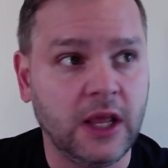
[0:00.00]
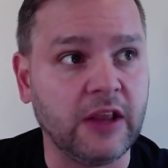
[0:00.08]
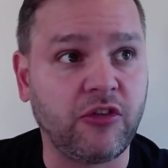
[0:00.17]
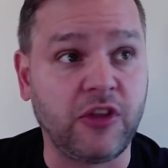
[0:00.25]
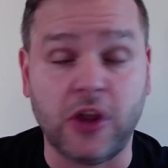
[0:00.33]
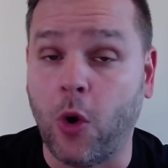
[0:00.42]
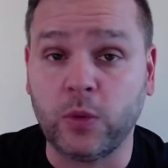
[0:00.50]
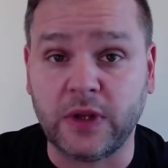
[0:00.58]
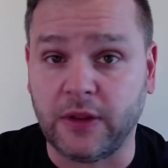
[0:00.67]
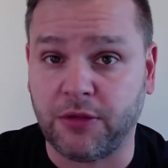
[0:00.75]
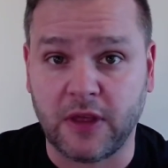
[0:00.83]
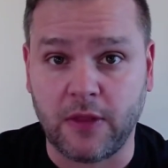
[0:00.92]
is the
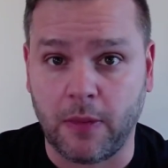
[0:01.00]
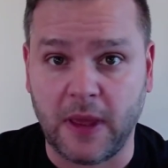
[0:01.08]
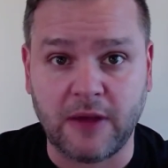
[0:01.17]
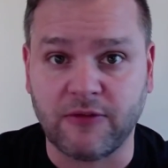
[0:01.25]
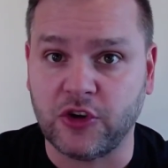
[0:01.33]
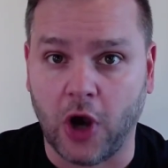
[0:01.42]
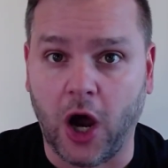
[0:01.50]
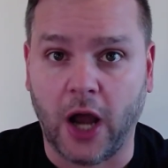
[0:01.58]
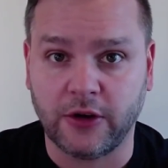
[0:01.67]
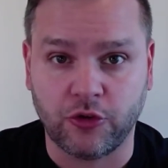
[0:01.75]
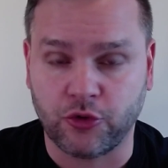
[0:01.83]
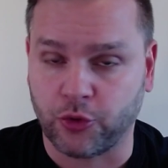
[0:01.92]
only thing that they've
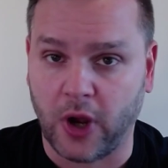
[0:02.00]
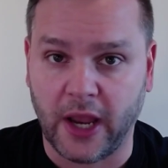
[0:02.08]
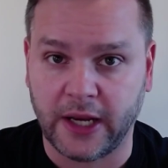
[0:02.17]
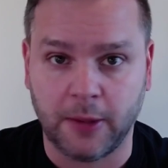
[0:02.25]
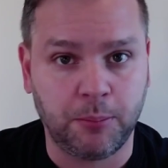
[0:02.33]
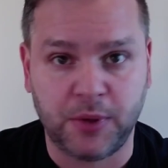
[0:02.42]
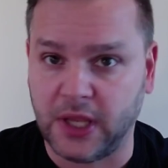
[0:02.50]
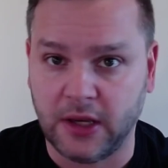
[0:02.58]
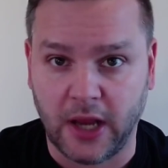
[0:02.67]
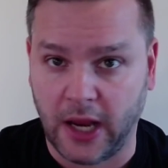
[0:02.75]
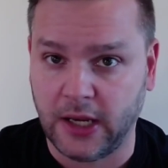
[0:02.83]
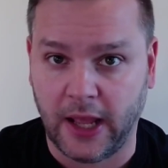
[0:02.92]
got to try and
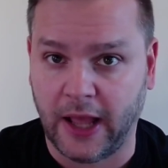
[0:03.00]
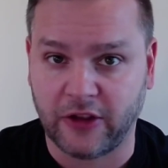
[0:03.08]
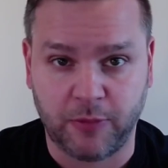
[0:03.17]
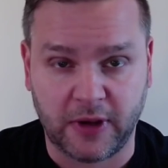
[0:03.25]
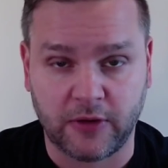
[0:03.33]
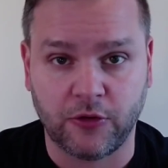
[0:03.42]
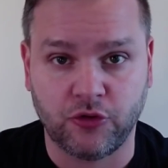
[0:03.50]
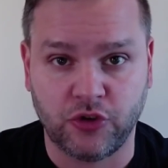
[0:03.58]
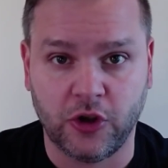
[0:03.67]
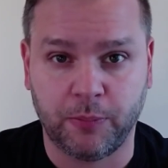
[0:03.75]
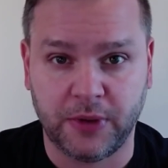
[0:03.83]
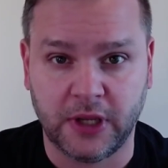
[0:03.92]
impede any aspect of the
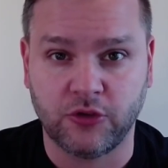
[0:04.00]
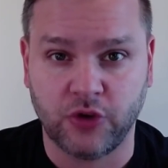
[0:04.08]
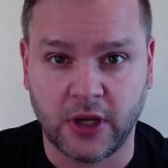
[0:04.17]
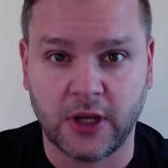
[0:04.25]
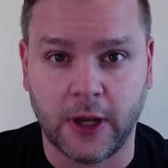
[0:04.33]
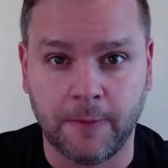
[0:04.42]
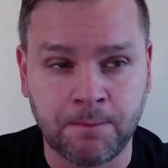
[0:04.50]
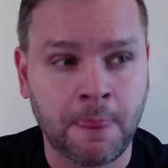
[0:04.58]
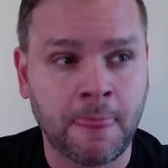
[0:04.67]
GOP agenda.